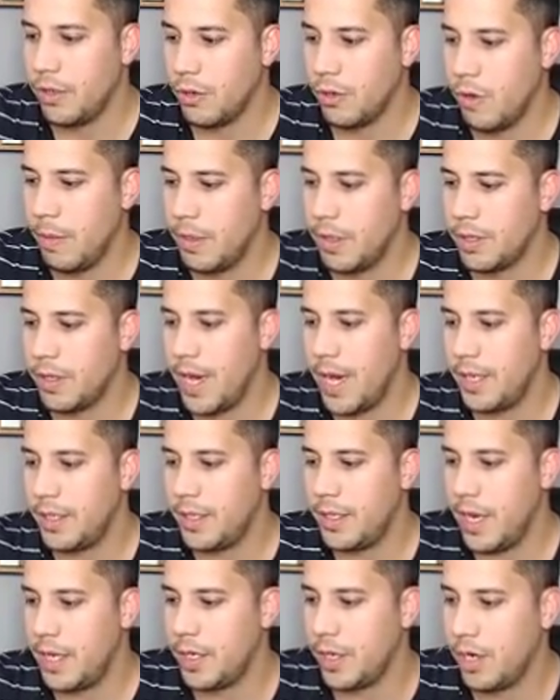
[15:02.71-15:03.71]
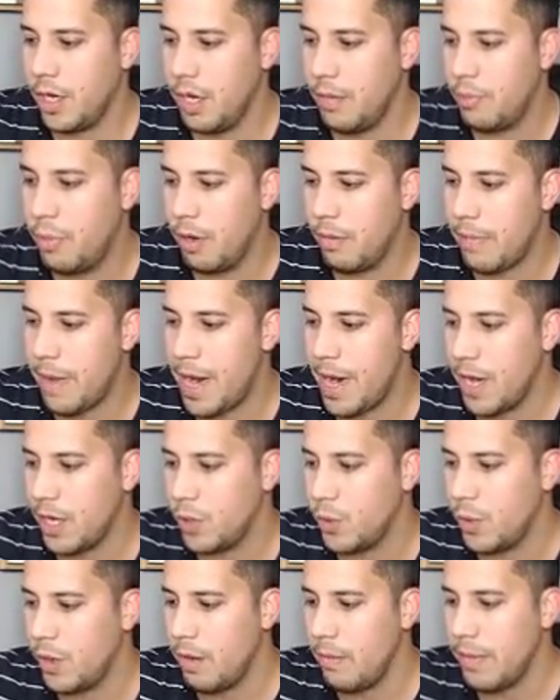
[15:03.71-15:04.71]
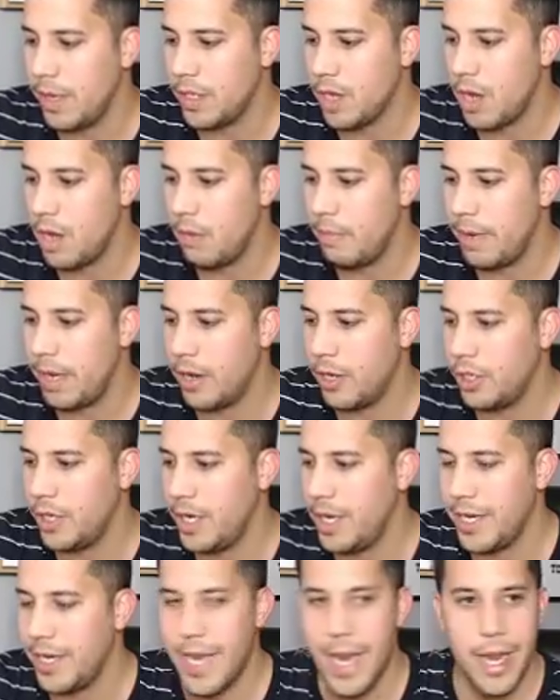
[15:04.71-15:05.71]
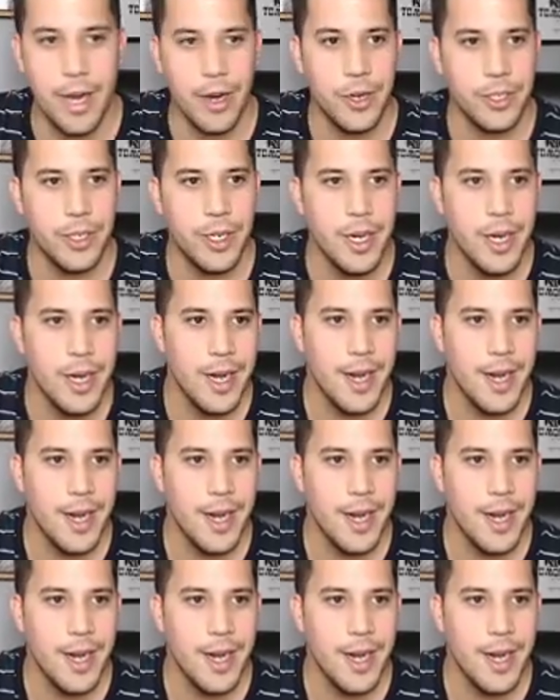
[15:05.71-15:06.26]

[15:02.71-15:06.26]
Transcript: So CryptoSlice says a good put buy on Twitter meets all bearish indicators.